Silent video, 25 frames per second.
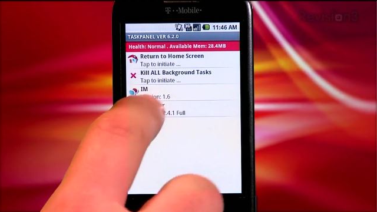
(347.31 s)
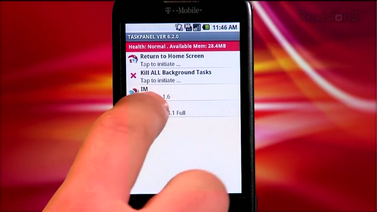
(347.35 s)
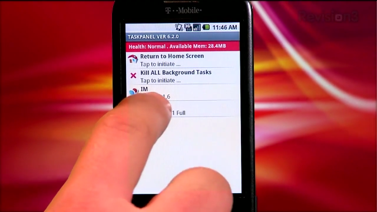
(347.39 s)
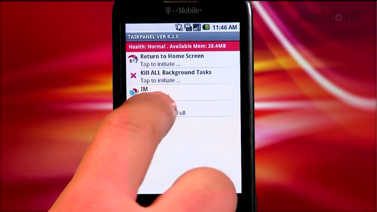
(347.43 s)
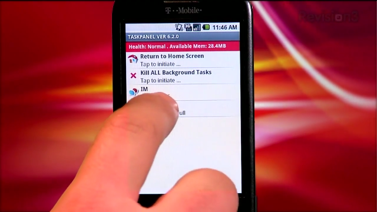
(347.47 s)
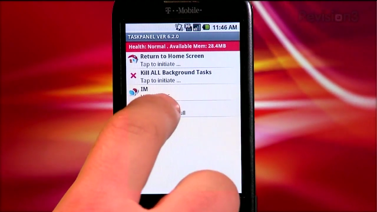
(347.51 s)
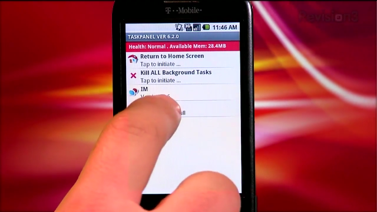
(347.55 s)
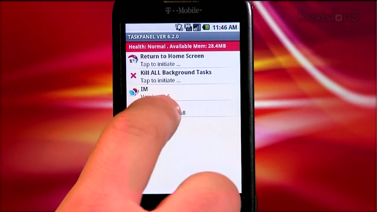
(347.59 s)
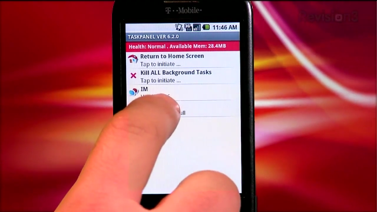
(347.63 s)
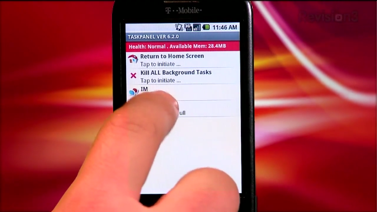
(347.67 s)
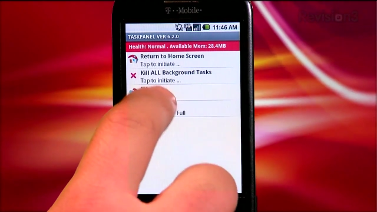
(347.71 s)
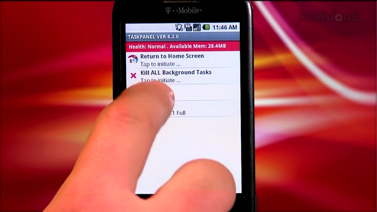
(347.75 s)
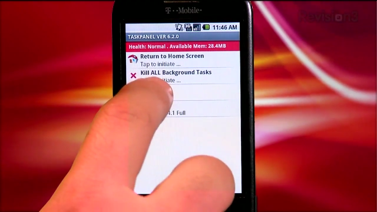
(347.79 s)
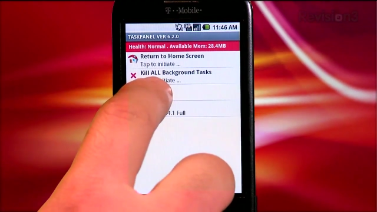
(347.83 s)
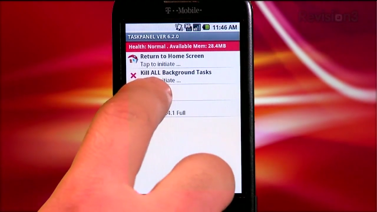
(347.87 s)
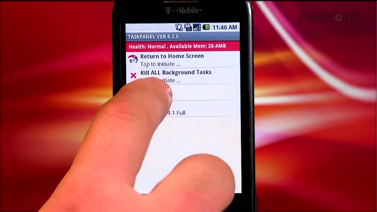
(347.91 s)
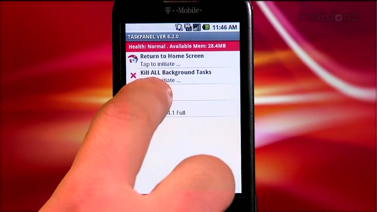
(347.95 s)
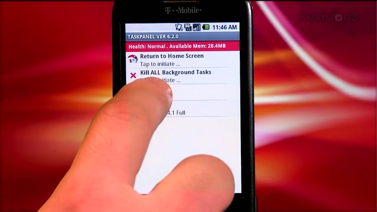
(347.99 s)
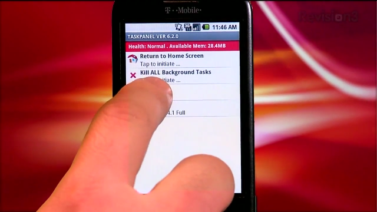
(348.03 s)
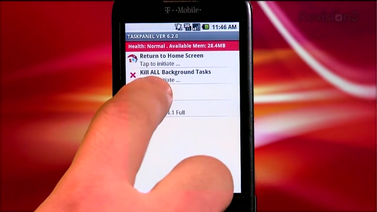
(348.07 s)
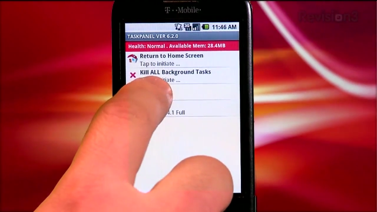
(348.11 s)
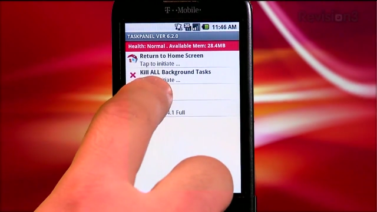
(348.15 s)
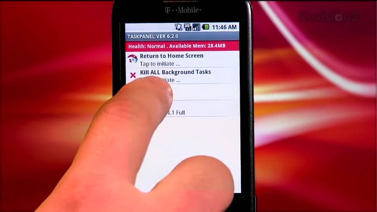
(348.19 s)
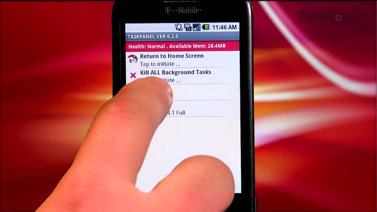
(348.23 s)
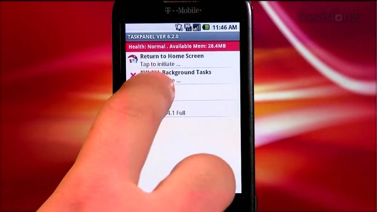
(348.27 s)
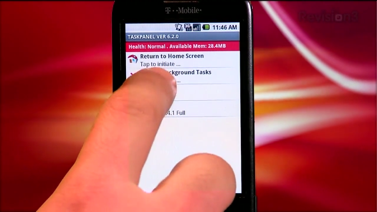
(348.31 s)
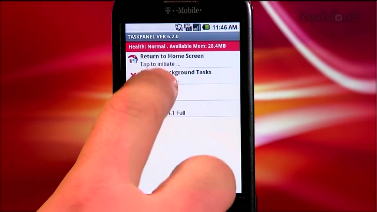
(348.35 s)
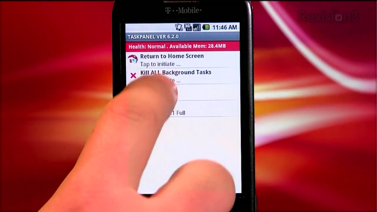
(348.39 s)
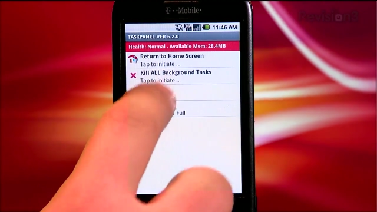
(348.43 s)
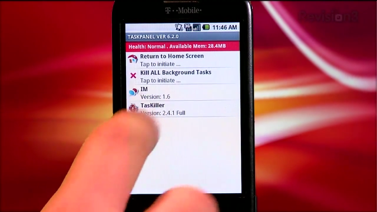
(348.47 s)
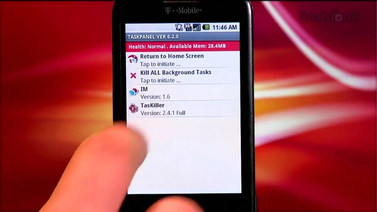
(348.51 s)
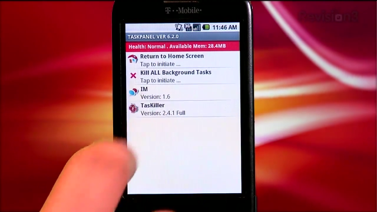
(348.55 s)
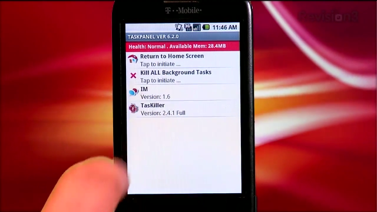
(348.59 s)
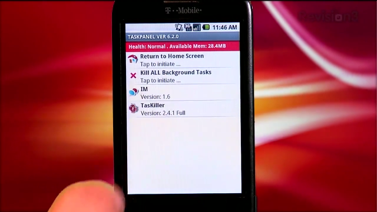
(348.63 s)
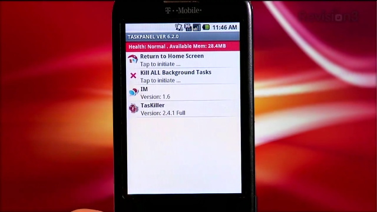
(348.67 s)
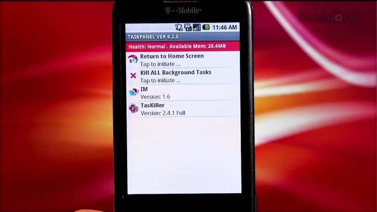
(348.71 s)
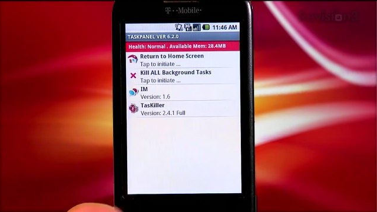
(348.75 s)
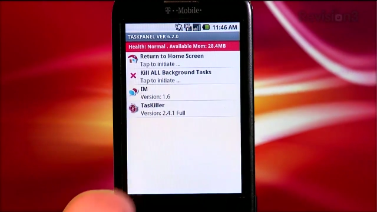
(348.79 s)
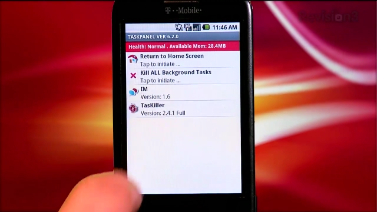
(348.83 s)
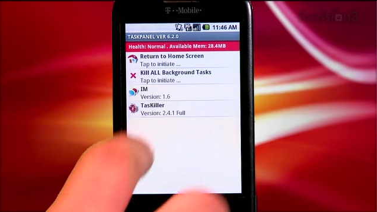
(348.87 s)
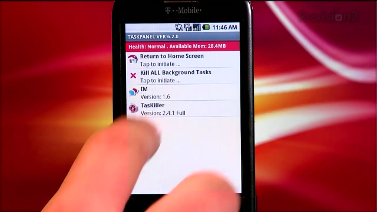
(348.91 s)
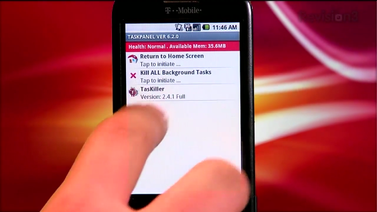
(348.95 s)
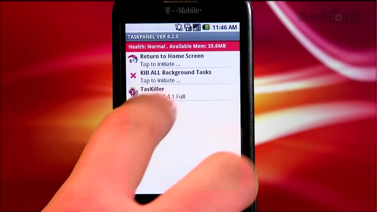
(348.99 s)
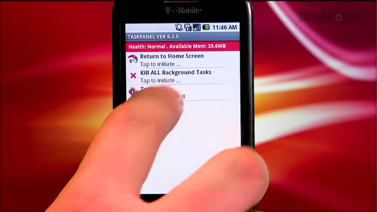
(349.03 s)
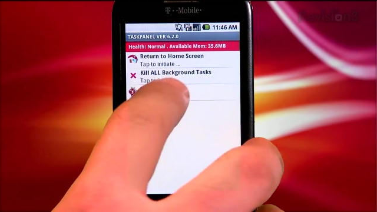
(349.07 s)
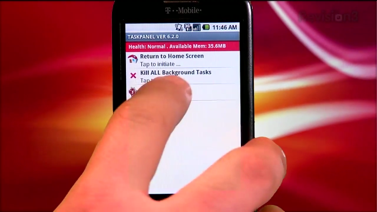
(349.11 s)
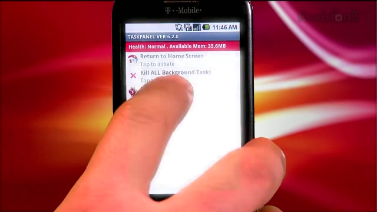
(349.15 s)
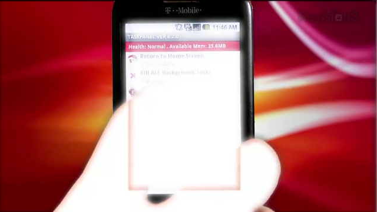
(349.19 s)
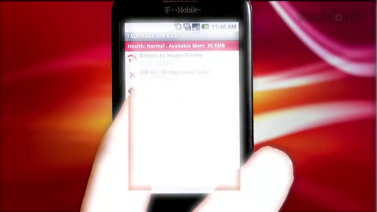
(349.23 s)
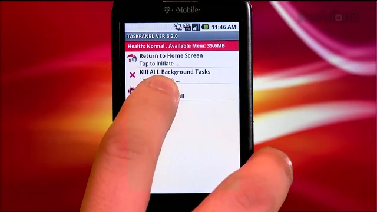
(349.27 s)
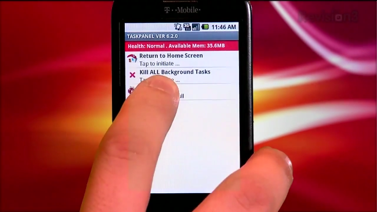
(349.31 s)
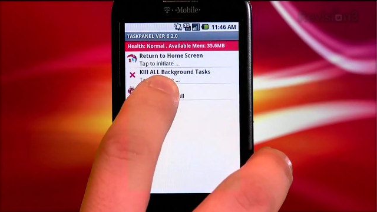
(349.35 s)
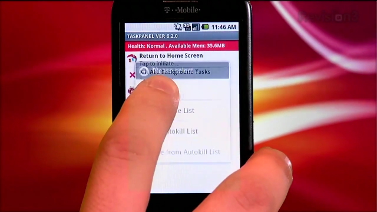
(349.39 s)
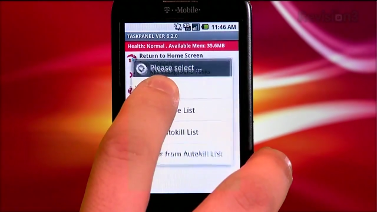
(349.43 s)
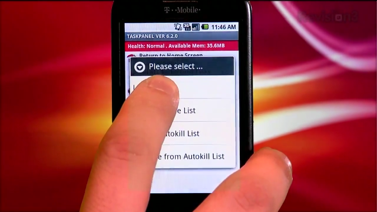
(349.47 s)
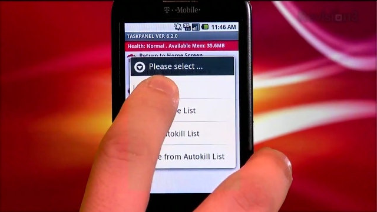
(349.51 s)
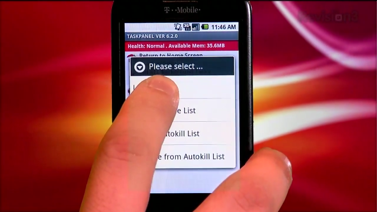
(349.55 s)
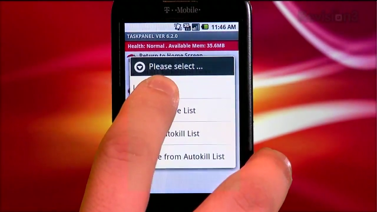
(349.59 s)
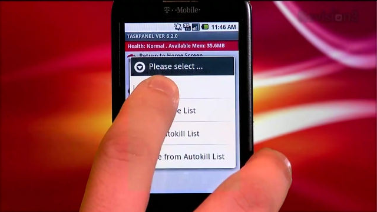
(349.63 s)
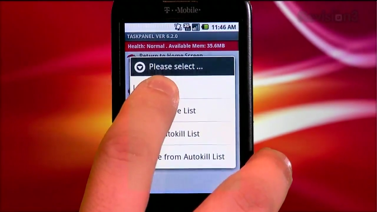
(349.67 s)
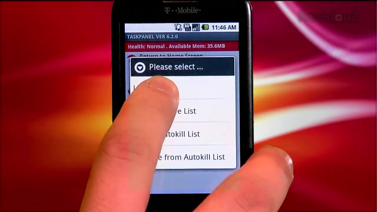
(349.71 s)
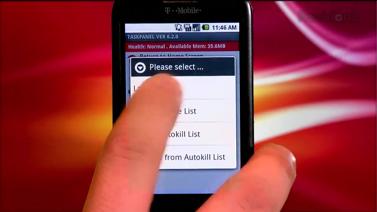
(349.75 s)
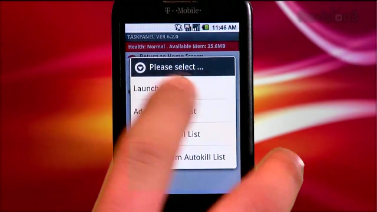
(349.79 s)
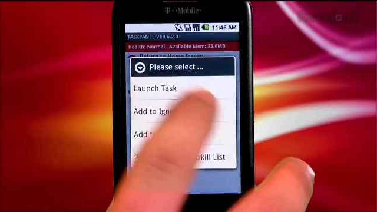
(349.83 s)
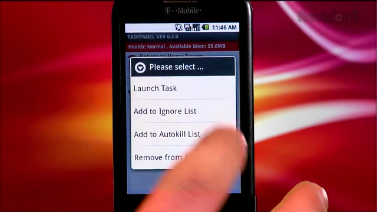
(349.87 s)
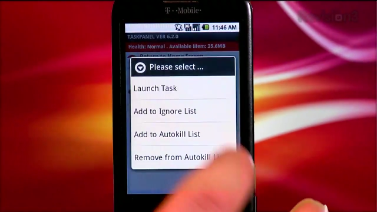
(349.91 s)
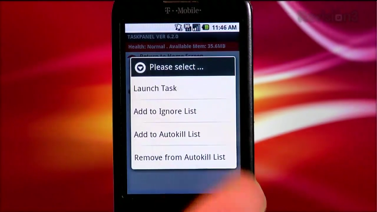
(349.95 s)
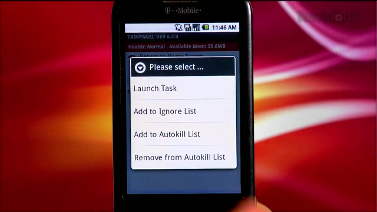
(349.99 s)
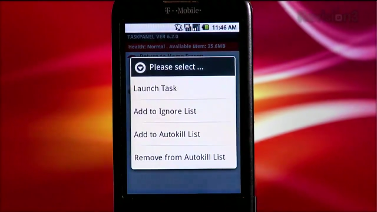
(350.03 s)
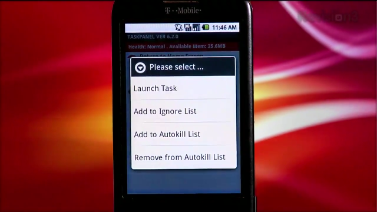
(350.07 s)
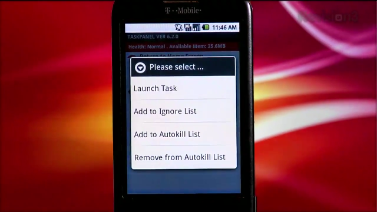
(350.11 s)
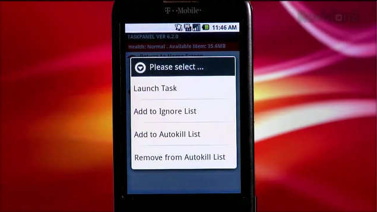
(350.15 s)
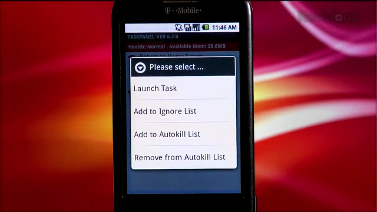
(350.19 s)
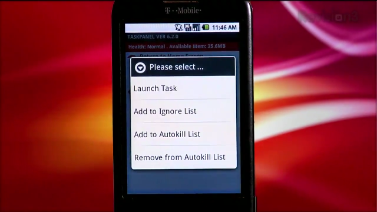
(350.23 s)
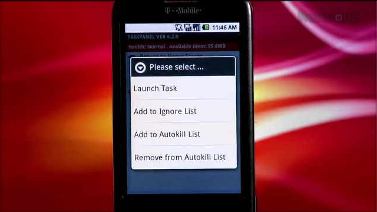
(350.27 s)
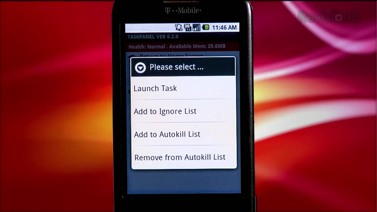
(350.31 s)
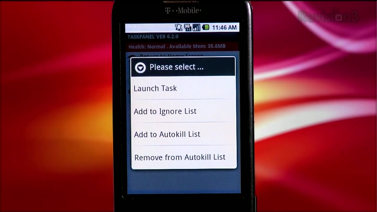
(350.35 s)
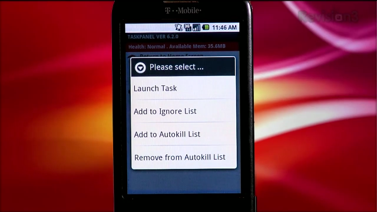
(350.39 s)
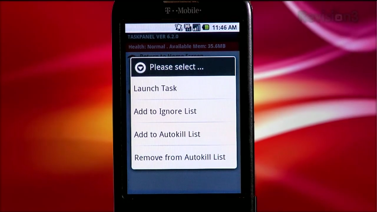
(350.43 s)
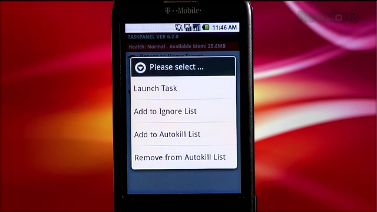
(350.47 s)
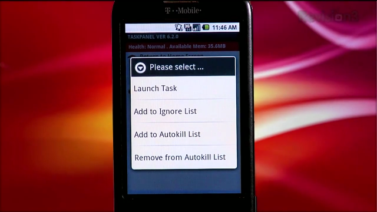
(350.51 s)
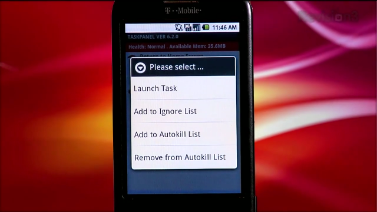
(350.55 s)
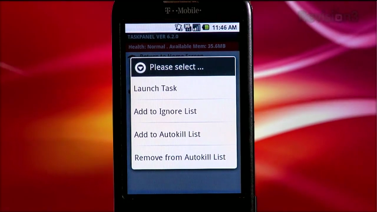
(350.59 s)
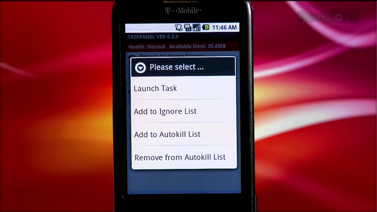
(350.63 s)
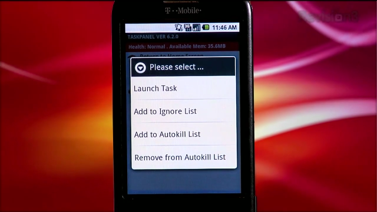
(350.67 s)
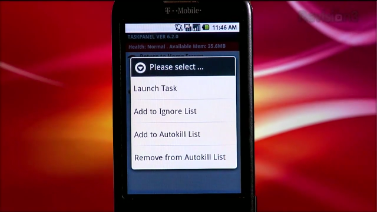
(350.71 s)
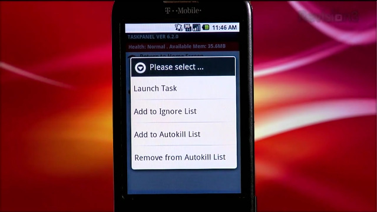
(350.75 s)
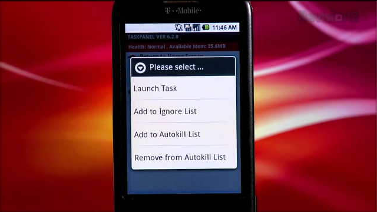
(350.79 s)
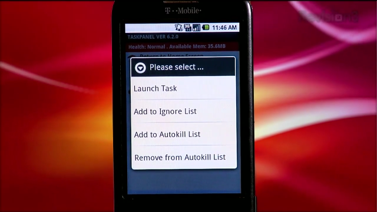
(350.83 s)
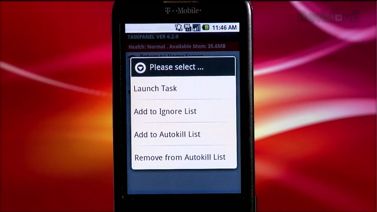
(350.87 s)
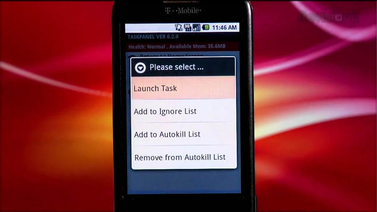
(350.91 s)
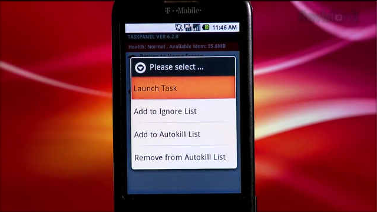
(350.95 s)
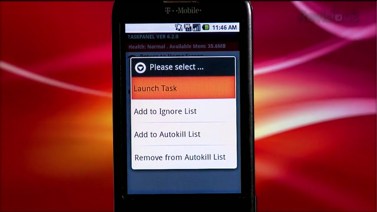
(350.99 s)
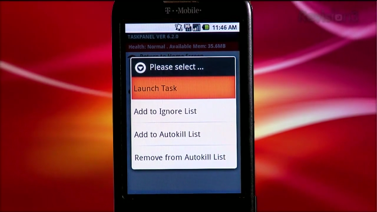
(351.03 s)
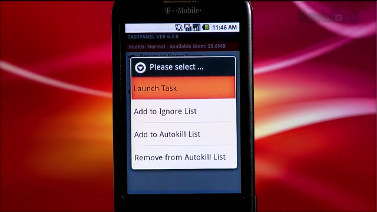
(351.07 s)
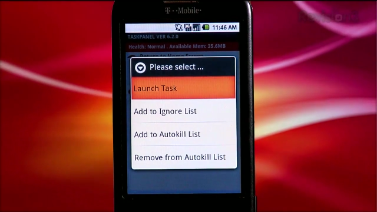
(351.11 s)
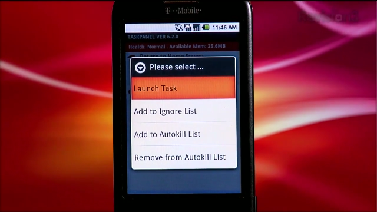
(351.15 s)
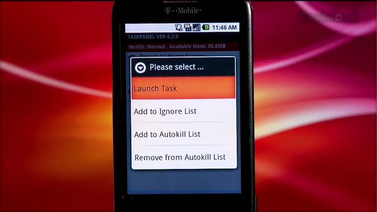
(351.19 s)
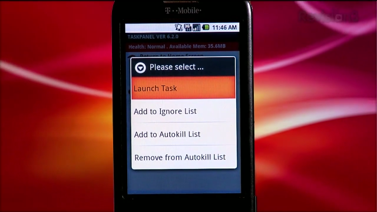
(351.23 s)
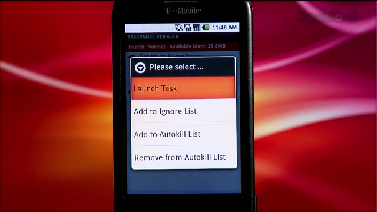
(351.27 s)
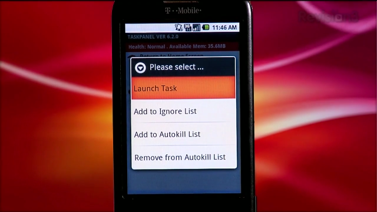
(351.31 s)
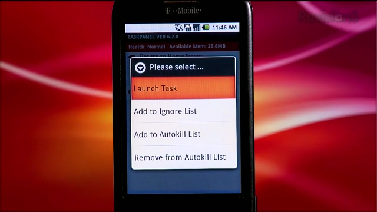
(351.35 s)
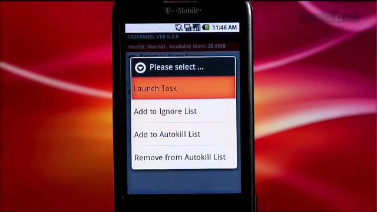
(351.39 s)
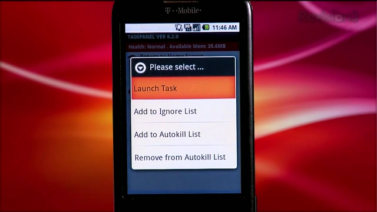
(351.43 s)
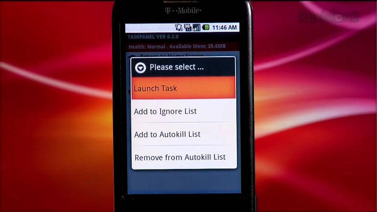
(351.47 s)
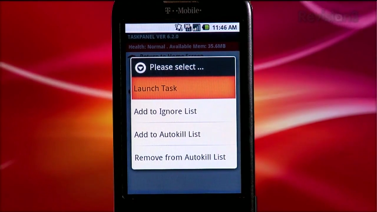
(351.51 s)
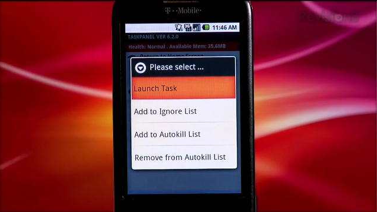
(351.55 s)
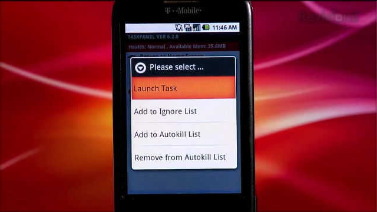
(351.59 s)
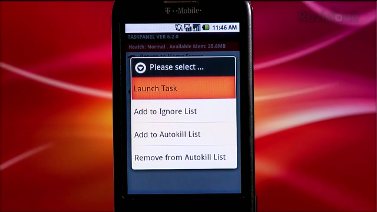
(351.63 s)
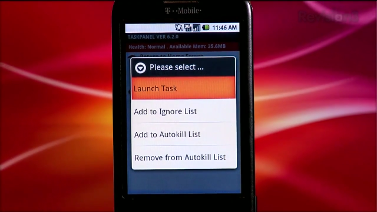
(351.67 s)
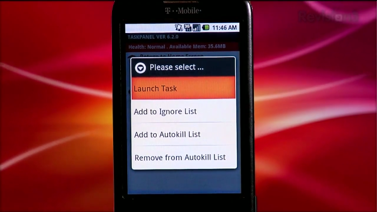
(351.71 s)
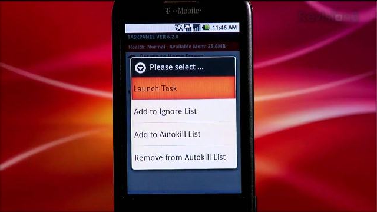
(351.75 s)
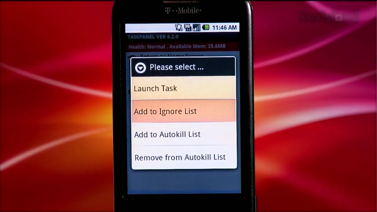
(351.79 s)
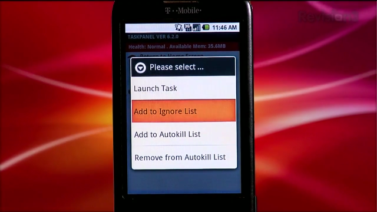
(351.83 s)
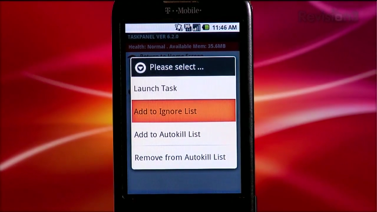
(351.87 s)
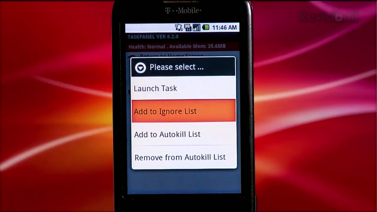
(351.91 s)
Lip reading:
[unreadable: no face in view]